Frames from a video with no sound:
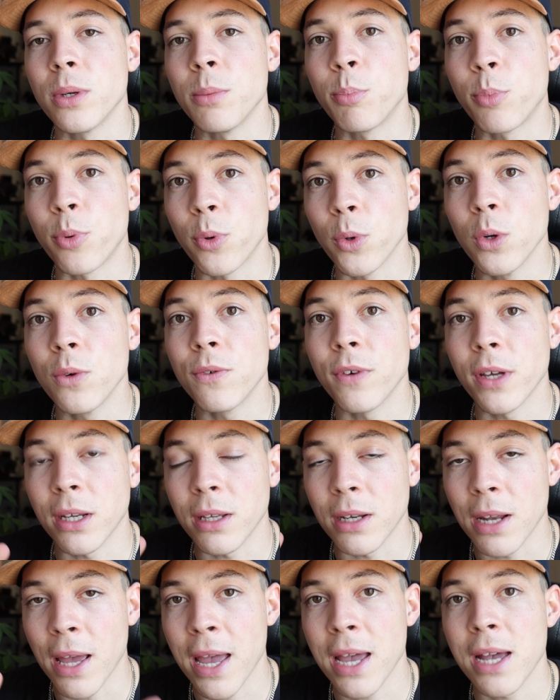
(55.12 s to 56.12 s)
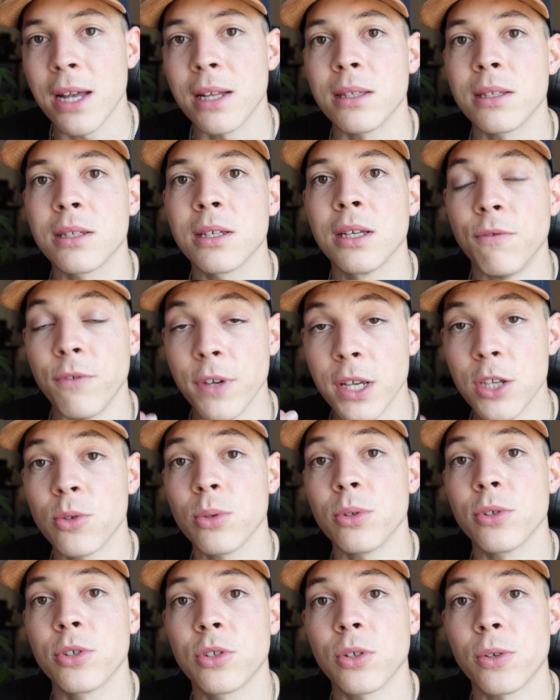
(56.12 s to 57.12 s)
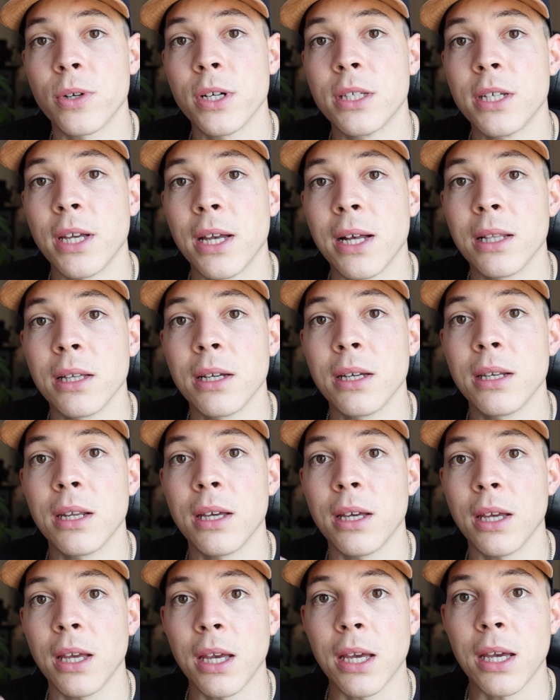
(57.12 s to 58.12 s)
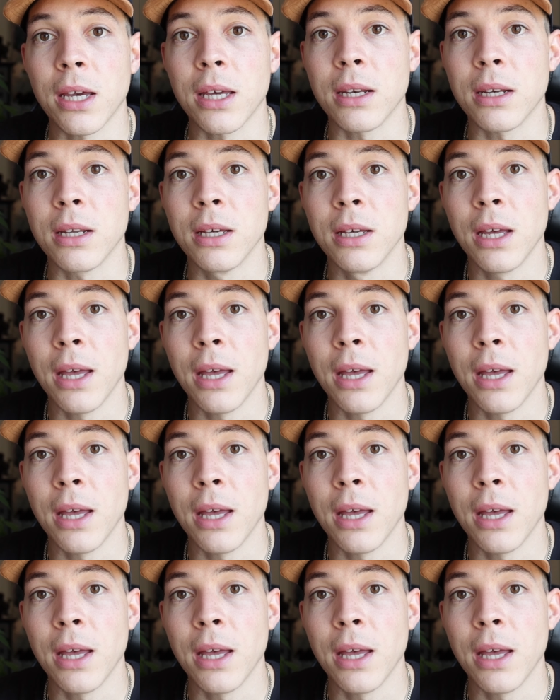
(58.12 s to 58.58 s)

improve and enhance visual storytelling and